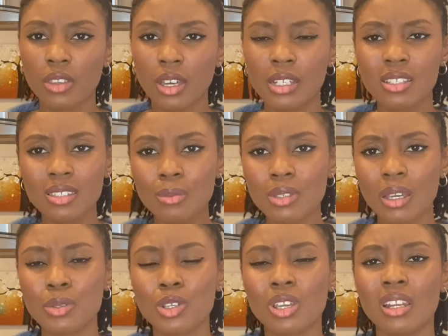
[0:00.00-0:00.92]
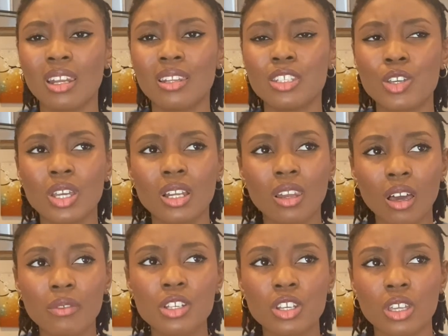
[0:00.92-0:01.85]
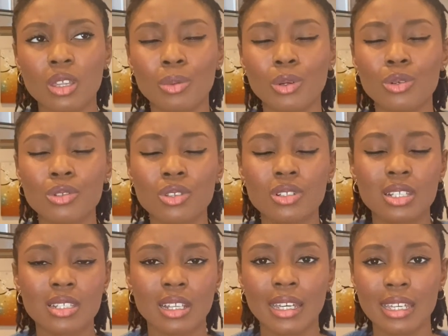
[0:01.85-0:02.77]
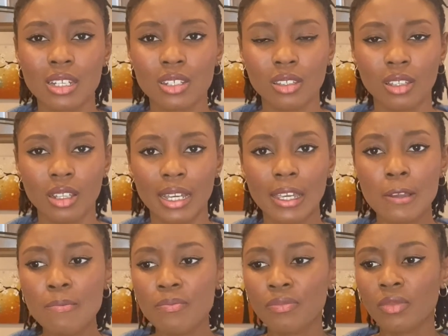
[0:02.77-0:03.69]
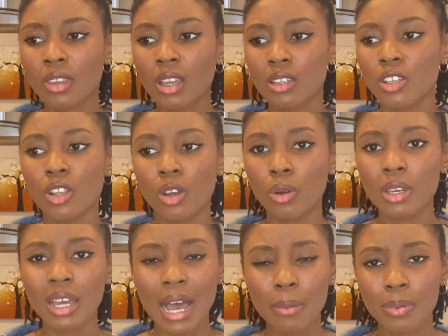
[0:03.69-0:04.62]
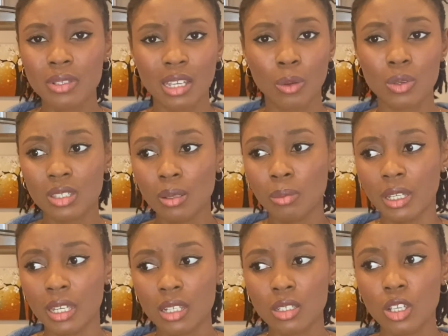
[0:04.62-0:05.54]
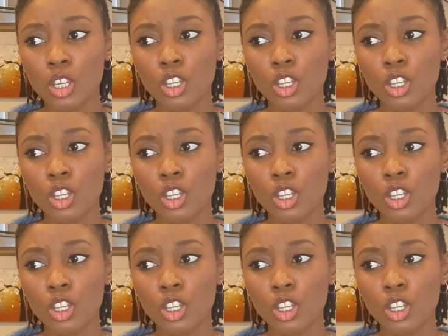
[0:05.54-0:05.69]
And sometimes you can love each other but also dislike each other. Like, you know, it happens like with siblings.